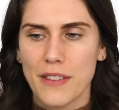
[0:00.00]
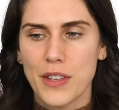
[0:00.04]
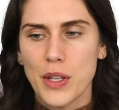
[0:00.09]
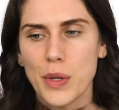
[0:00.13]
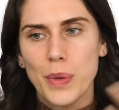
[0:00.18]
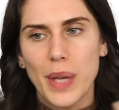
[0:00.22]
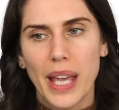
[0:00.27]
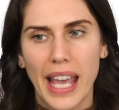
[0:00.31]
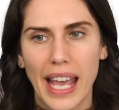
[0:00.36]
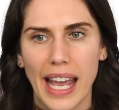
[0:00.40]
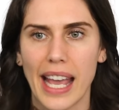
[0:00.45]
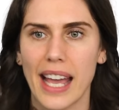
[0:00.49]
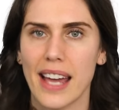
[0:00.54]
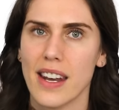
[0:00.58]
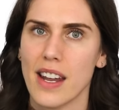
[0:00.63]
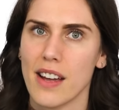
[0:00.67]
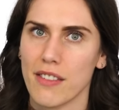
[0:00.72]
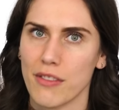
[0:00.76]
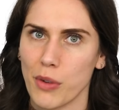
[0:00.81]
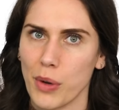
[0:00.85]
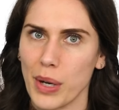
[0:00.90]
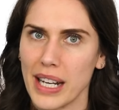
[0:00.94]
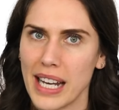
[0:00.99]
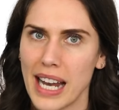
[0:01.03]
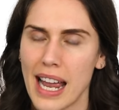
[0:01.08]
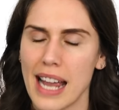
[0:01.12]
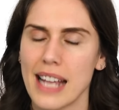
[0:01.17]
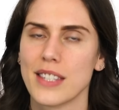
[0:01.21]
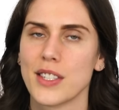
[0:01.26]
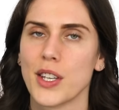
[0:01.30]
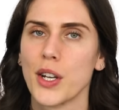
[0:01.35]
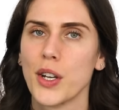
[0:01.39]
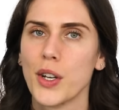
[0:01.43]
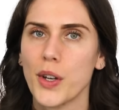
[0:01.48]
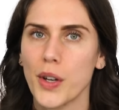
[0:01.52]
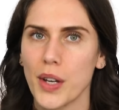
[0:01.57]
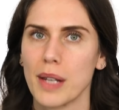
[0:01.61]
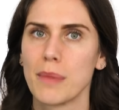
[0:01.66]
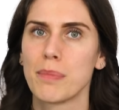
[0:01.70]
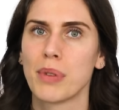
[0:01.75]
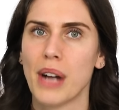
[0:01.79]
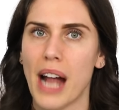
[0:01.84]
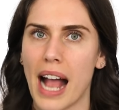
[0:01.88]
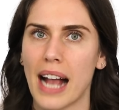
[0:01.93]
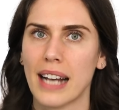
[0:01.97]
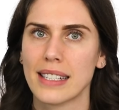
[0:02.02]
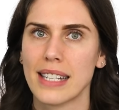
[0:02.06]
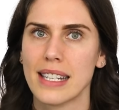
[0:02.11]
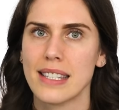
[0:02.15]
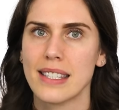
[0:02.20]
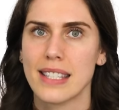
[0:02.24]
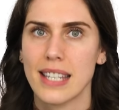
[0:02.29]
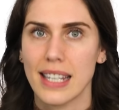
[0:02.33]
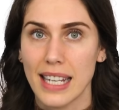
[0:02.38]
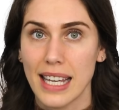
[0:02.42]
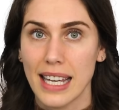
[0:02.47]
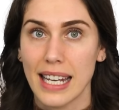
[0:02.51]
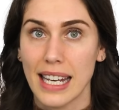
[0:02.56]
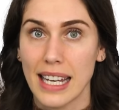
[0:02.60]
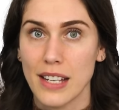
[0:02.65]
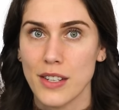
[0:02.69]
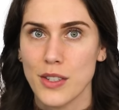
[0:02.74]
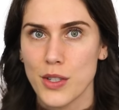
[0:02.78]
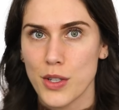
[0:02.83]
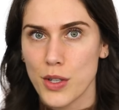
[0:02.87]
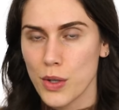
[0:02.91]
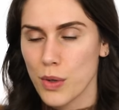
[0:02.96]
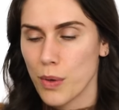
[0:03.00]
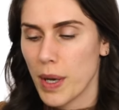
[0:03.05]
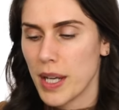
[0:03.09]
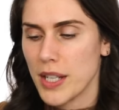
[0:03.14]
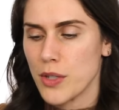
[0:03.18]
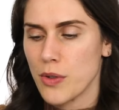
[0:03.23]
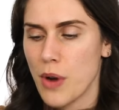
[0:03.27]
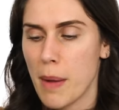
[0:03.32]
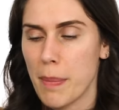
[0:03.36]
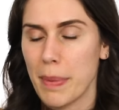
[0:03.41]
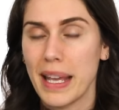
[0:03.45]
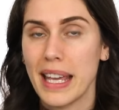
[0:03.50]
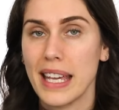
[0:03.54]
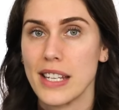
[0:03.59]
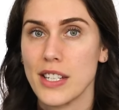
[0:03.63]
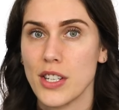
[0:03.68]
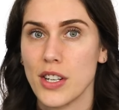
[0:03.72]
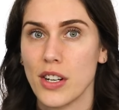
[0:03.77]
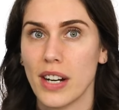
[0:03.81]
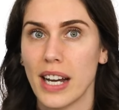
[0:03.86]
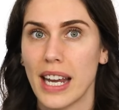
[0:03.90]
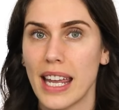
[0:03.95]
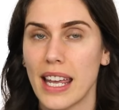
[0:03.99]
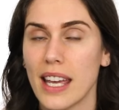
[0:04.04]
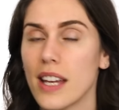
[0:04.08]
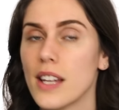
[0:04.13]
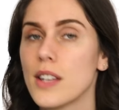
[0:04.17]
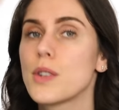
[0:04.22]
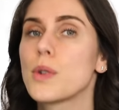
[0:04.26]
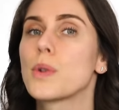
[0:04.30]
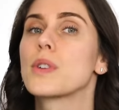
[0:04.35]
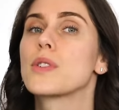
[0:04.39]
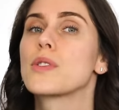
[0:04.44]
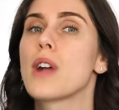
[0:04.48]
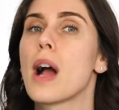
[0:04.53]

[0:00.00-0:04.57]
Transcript: if you can avoid it, it's a good practice to get into dropping it into your hand or